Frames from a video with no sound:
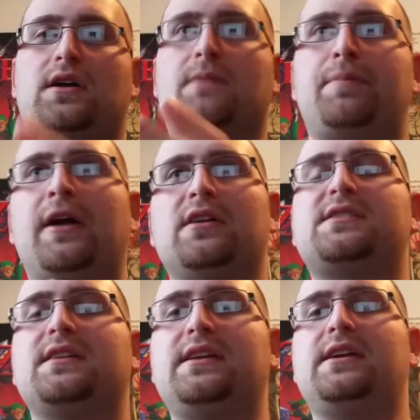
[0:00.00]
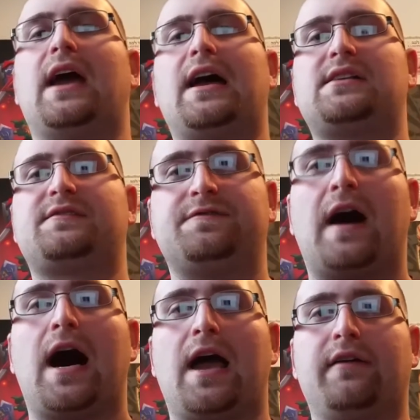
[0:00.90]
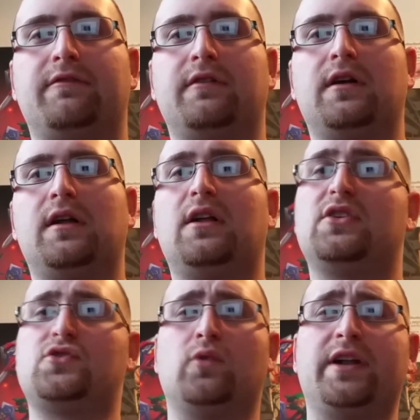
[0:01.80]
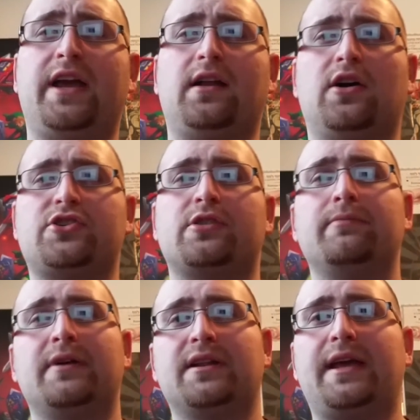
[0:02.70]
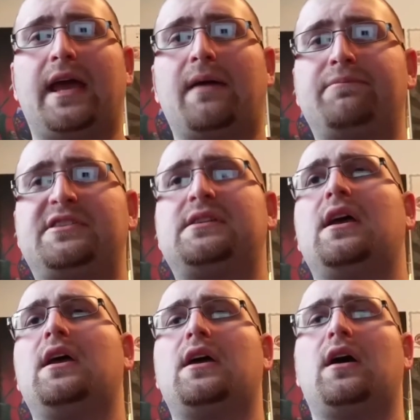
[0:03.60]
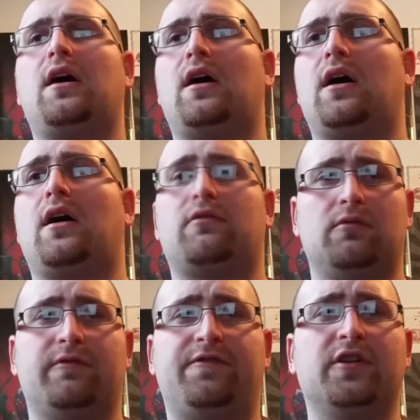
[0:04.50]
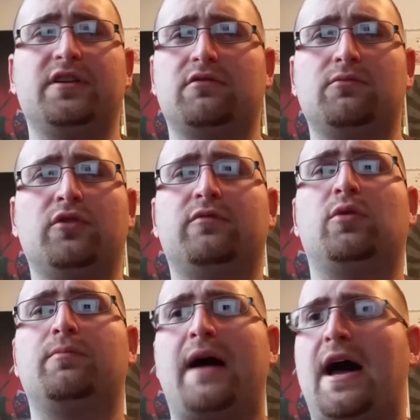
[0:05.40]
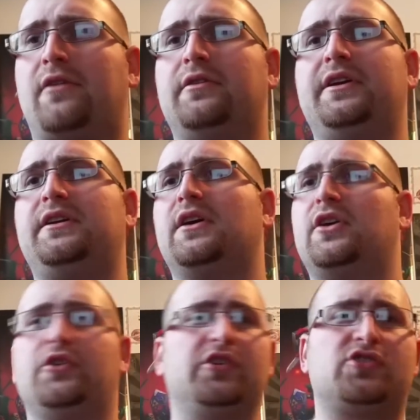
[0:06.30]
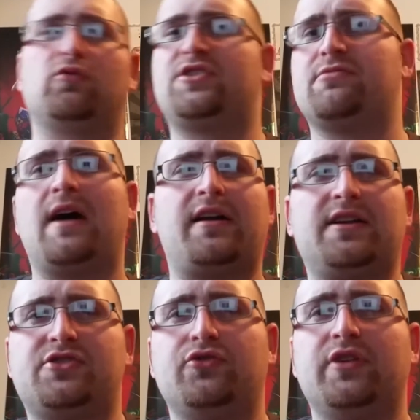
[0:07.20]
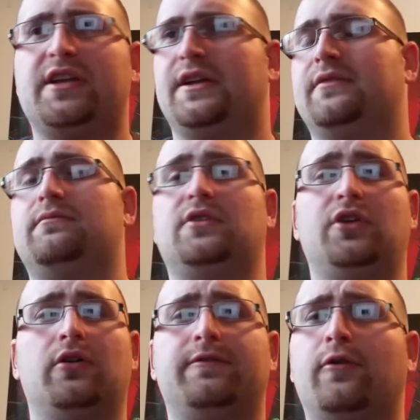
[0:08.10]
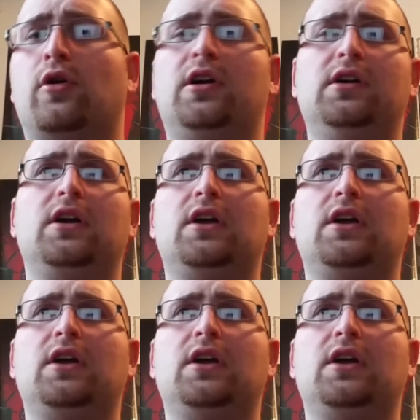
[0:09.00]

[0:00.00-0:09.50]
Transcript: Compare it to the S5. 2800 milliamps. Fully removable battery. You can switch them out as you need it. The Note 4,